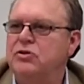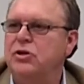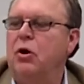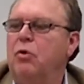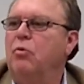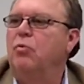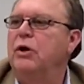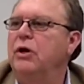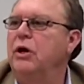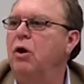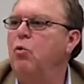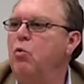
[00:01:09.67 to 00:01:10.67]
So we're
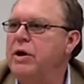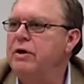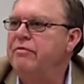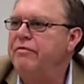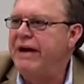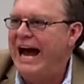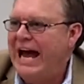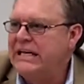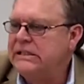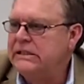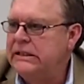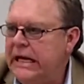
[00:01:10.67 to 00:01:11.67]
going to go real
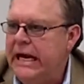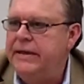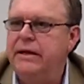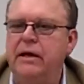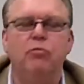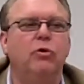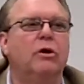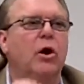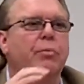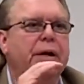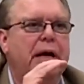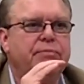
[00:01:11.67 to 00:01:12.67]
fast, and then we'll
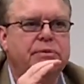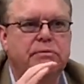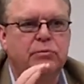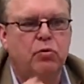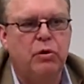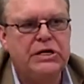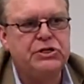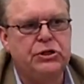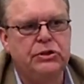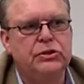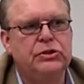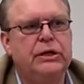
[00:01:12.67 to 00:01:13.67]
open up some
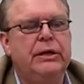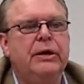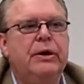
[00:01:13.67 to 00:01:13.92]
questions.